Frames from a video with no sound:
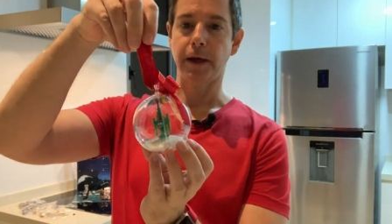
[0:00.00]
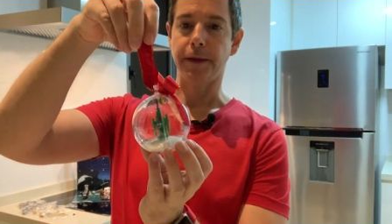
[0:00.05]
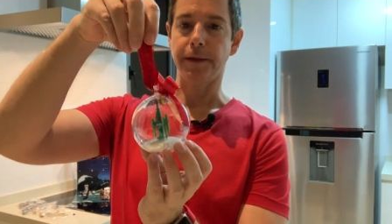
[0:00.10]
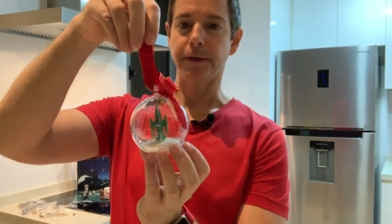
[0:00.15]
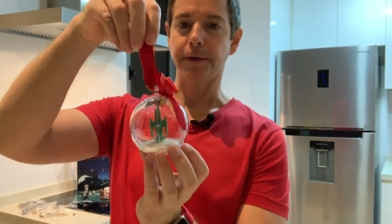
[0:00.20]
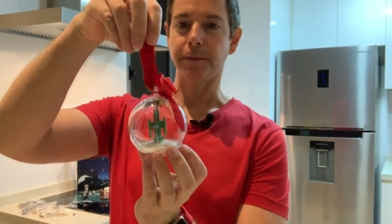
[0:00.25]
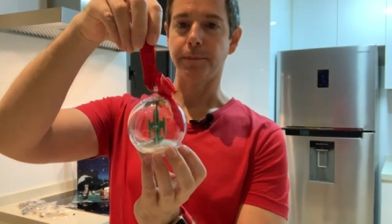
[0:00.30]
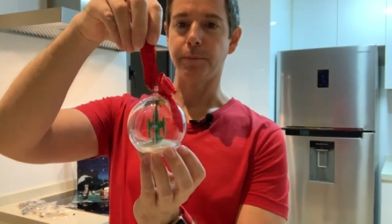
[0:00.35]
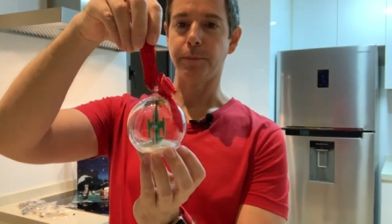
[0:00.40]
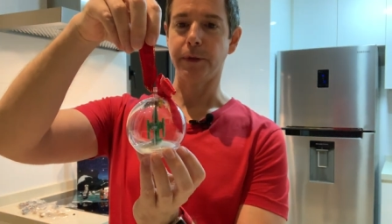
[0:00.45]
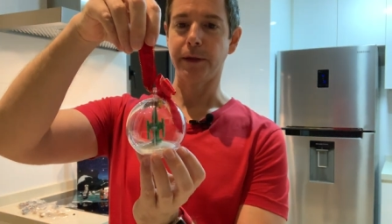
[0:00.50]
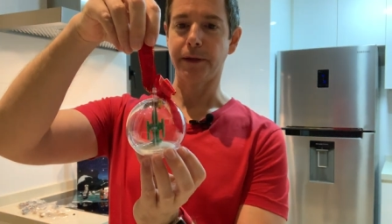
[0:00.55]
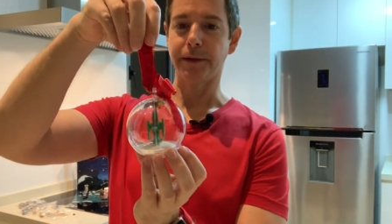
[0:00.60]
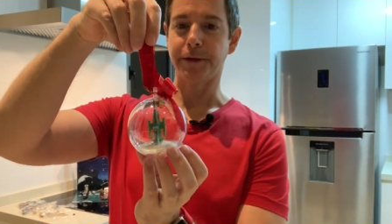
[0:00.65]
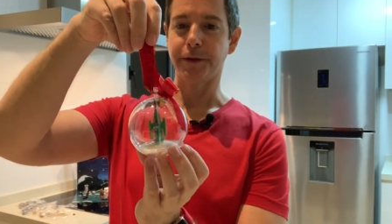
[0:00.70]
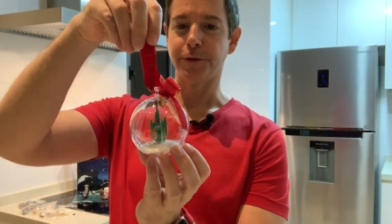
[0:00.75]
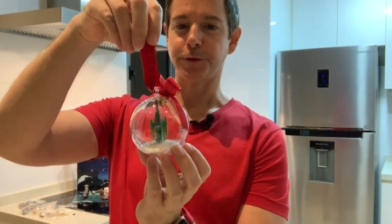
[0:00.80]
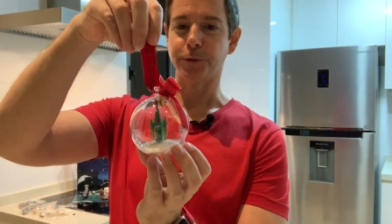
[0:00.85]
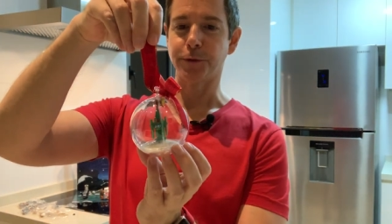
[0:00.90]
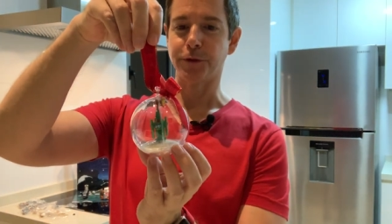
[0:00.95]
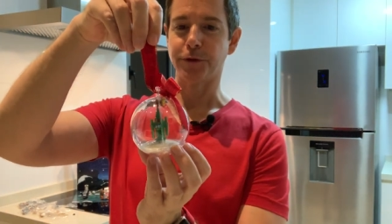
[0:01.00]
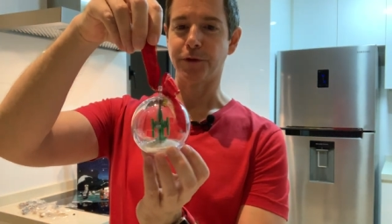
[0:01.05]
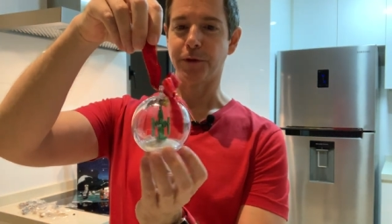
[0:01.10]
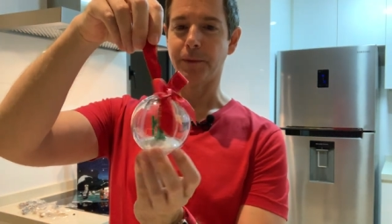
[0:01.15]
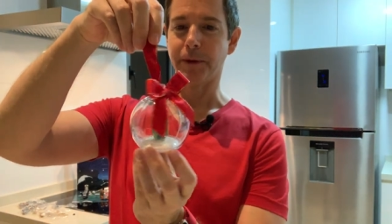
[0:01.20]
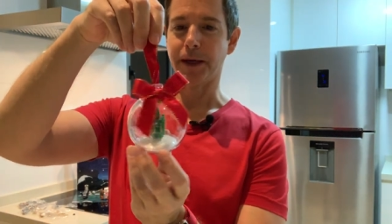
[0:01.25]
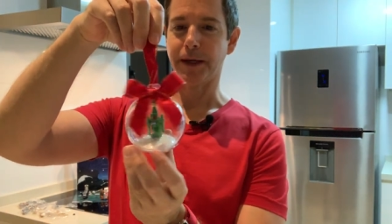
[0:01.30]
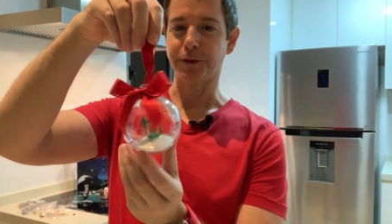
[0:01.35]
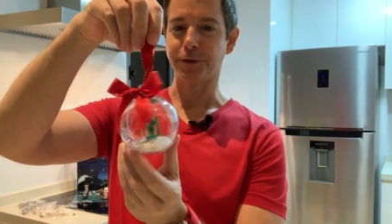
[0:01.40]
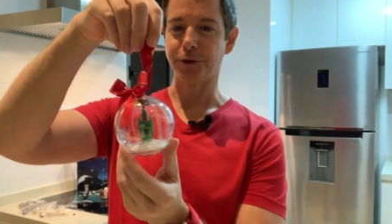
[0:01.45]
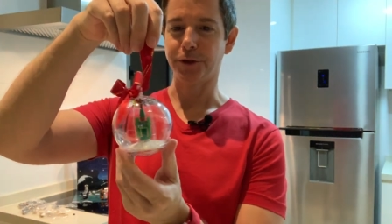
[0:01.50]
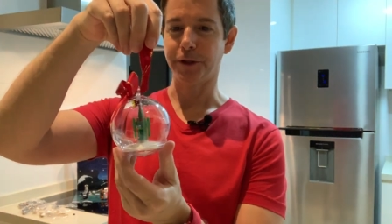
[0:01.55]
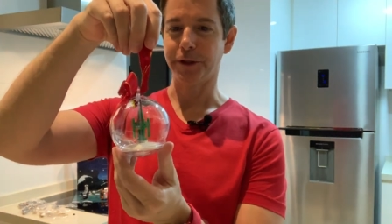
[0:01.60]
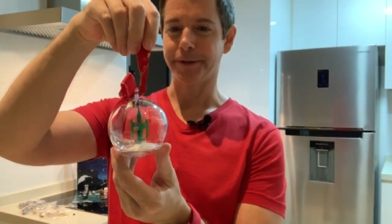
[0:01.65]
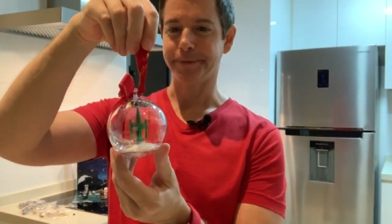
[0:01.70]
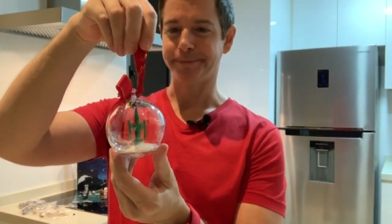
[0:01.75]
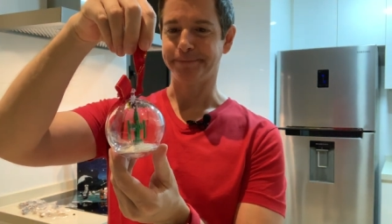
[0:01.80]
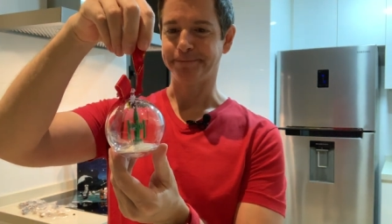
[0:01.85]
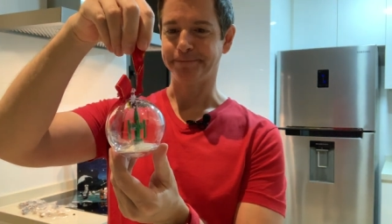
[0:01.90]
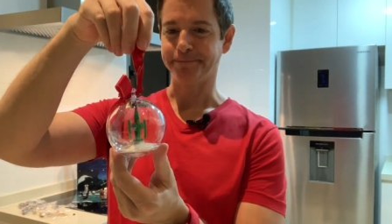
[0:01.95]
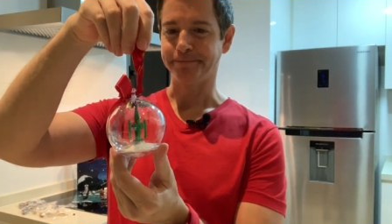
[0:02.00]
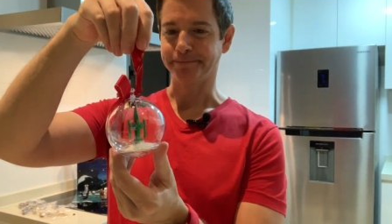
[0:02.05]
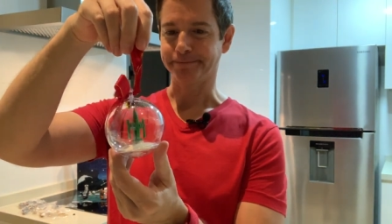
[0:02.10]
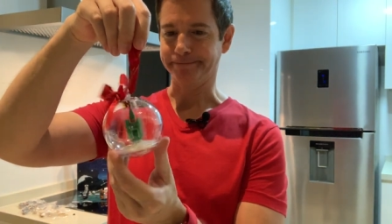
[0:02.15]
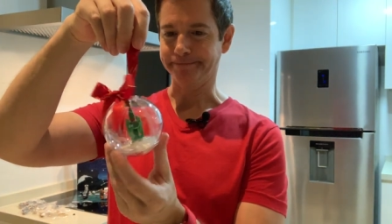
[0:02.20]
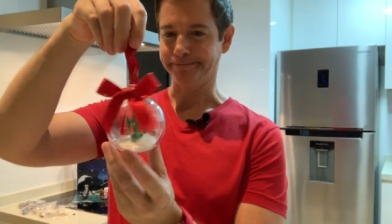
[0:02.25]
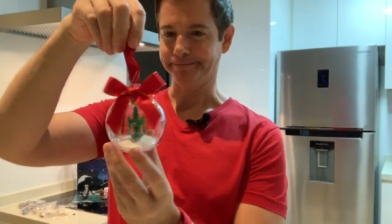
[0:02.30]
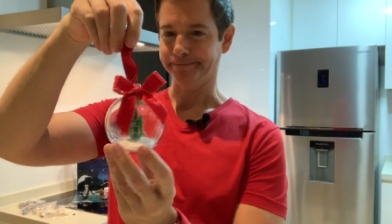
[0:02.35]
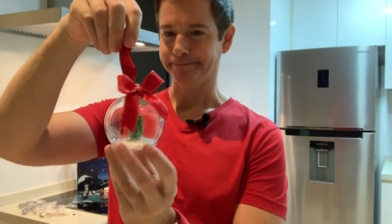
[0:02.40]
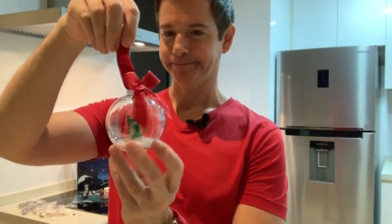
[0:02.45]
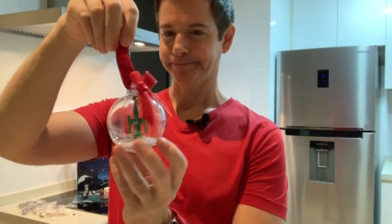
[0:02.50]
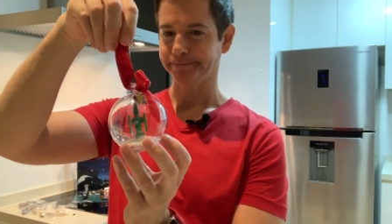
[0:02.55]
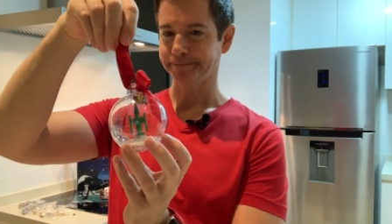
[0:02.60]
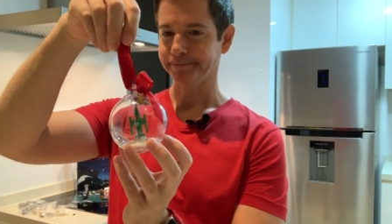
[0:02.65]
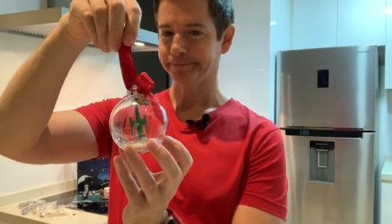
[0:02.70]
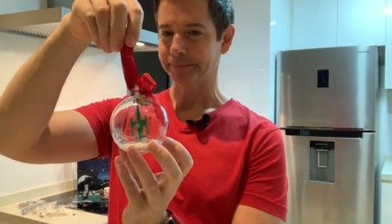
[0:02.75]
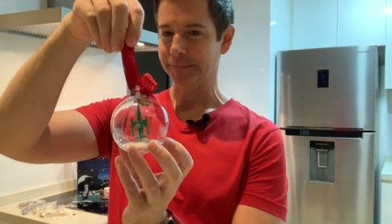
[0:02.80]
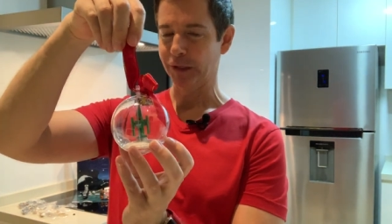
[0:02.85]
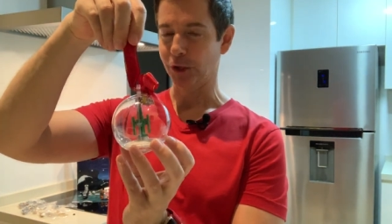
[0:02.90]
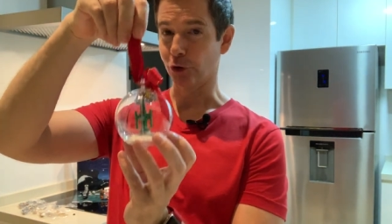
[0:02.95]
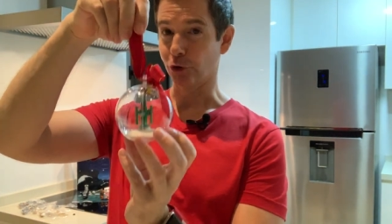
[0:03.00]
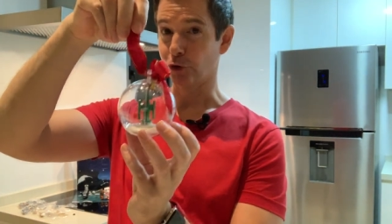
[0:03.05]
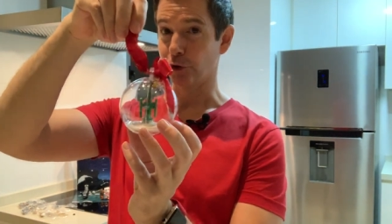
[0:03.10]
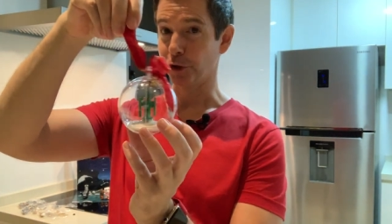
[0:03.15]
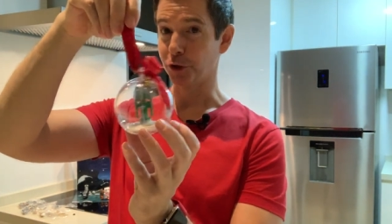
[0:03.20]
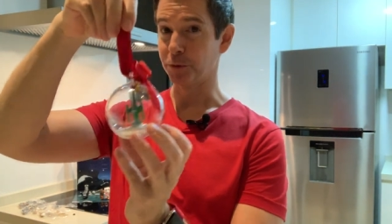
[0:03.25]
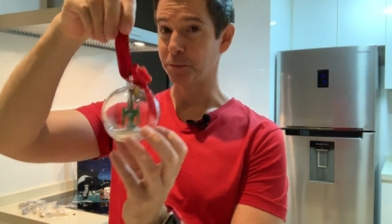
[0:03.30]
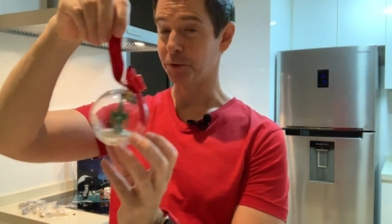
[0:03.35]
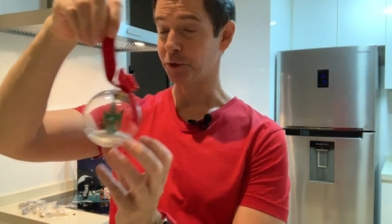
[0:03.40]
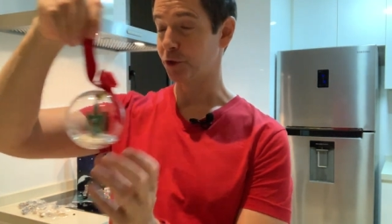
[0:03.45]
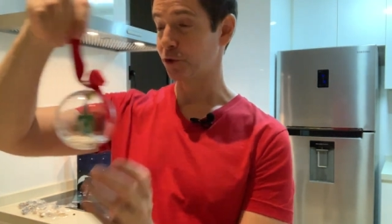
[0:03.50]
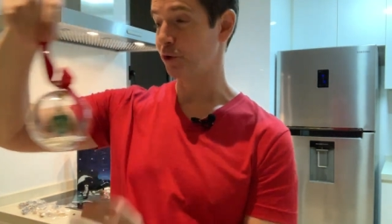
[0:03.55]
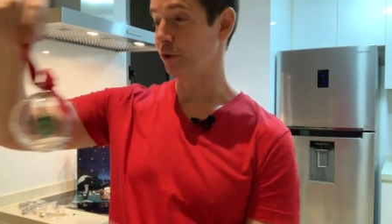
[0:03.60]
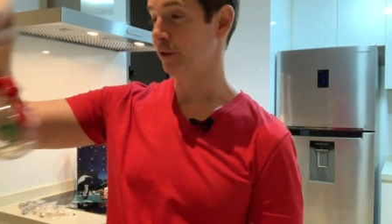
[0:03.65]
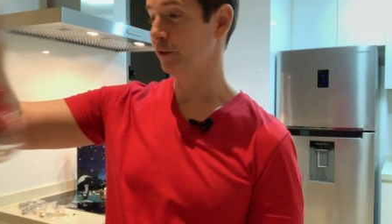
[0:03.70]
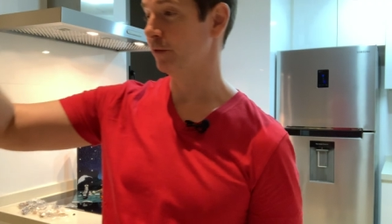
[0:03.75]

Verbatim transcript: I think this was from last year a Christmas tree